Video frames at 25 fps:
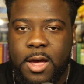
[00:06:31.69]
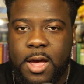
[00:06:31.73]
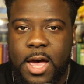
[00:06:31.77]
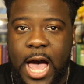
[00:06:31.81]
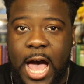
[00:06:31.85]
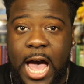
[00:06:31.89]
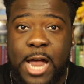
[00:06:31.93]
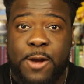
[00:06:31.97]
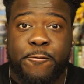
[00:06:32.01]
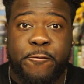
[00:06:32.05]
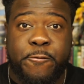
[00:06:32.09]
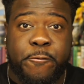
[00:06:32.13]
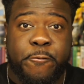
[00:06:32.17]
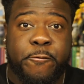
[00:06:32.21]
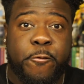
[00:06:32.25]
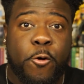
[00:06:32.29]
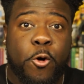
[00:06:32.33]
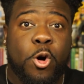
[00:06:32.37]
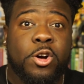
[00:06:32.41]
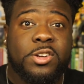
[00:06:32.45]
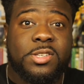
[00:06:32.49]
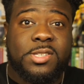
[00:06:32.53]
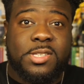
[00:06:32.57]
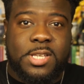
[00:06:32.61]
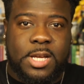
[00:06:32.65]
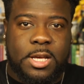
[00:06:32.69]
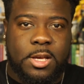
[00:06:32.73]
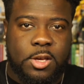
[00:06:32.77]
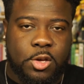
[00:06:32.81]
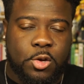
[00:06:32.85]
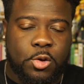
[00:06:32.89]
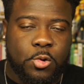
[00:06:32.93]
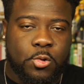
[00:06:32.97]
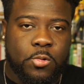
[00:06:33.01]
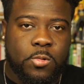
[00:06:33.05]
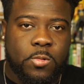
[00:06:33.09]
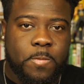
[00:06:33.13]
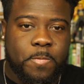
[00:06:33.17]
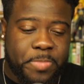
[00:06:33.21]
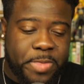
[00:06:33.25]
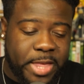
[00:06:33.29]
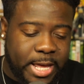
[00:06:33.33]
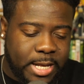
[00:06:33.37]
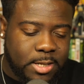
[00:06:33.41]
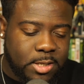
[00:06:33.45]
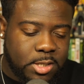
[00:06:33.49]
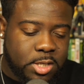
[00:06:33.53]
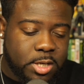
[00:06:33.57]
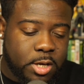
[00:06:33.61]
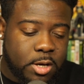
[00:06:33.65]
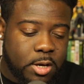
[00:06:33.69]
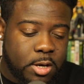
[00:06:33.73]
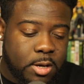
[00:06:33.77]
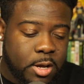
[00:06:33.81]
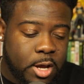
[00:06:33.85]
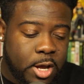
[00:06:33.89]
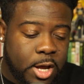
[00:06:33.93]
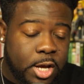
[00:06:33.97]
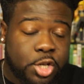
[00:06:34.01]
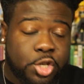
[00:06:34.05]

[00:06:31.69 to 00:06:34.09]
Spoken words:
and forcing you into